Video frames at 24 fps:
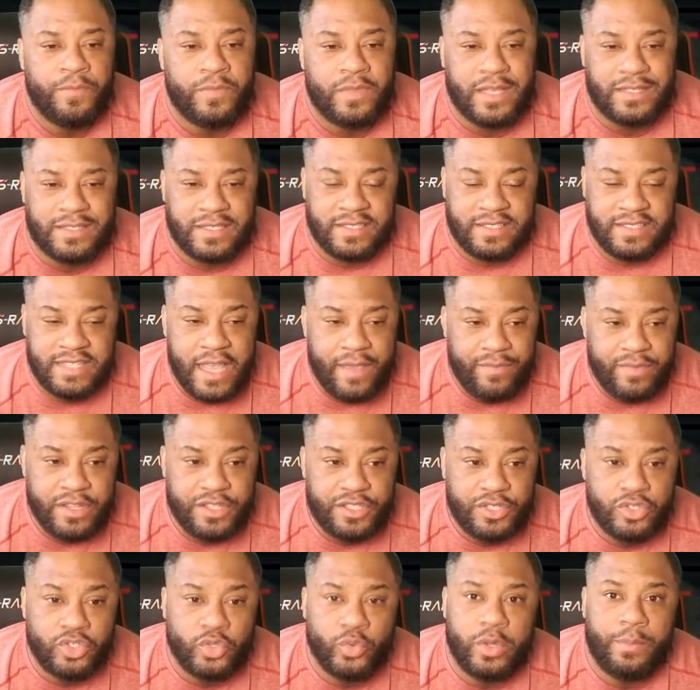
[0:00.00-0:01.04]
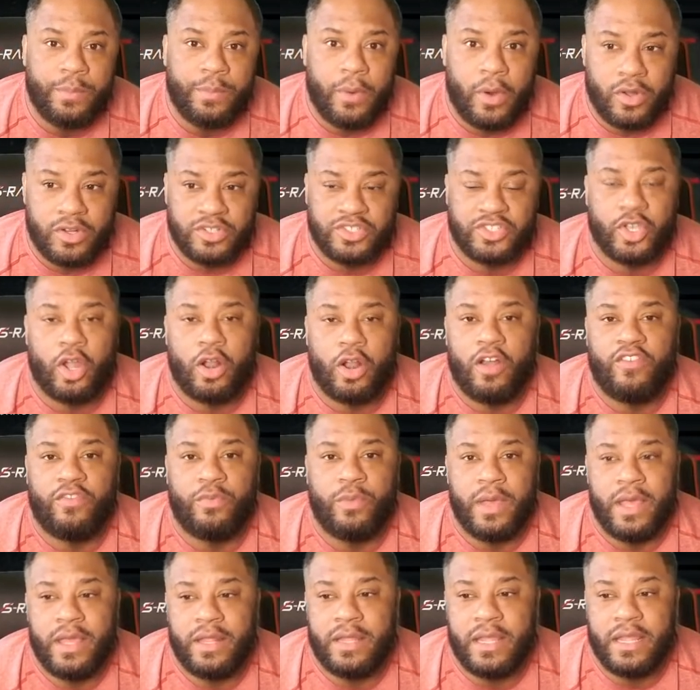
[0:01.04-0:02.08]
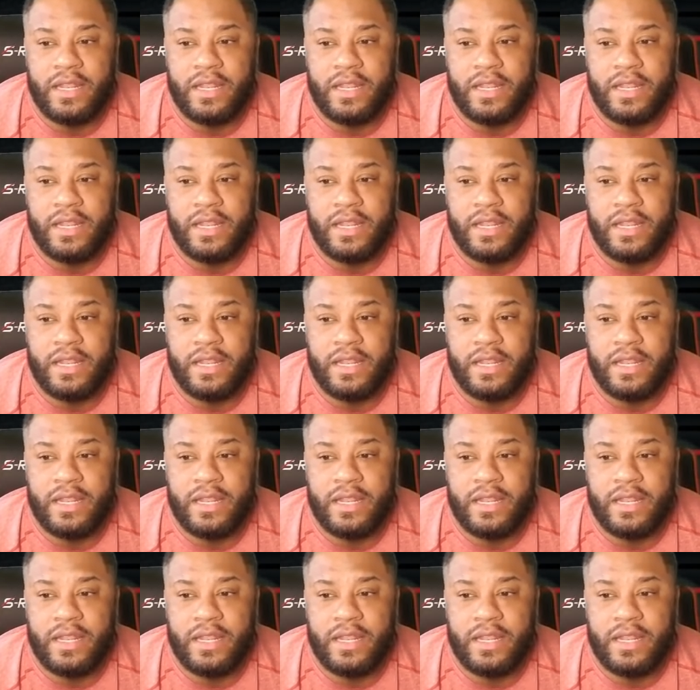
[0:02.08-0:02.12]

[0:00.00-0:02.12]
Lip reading: That's a 72 3-ball to start off with.